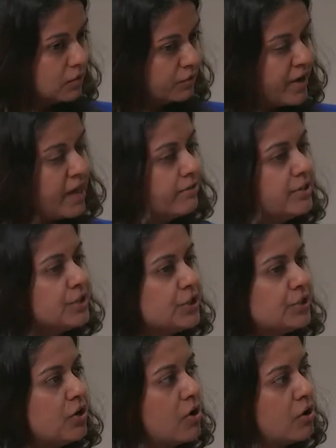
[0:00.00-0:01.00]
very
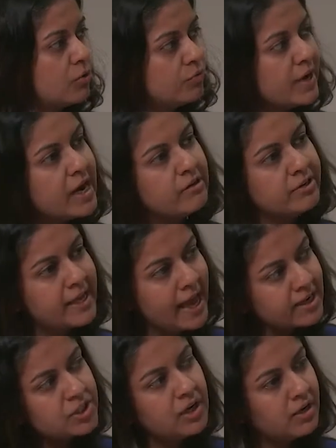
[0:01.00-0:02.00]
strong, very
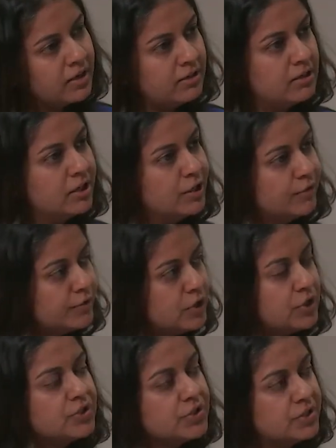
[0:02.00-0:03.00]
agile
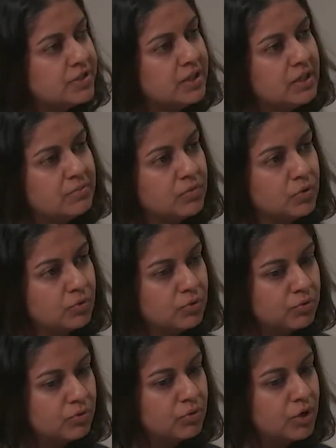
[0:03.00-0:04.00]
futures team
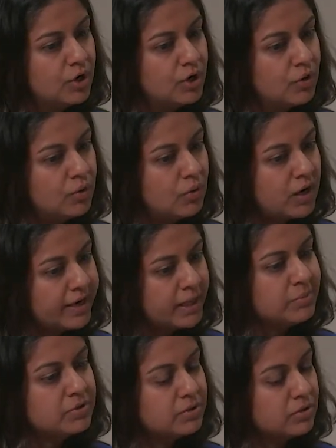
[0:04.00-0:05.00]
who are
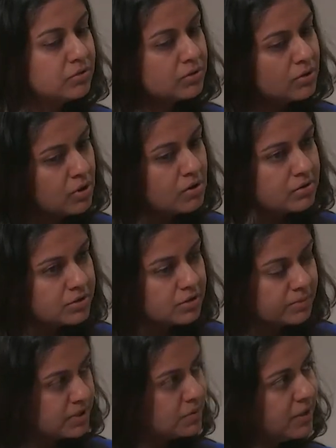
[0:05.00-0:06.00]
able to look long
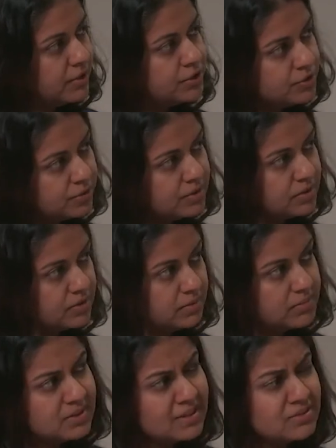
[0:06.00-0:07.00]
term as well as short
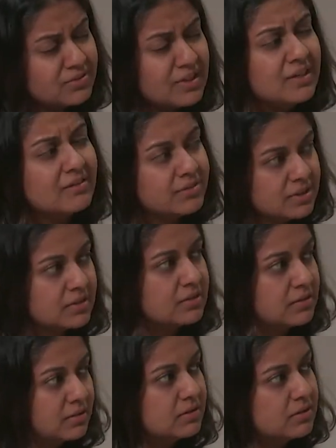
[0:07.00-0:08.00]
term, and that's really
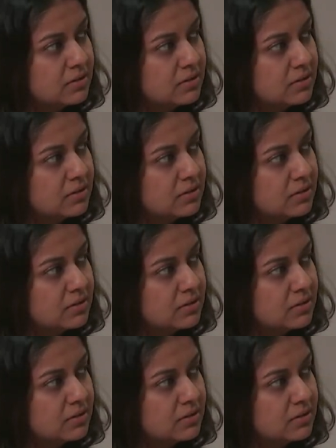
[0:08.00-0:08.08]
critical.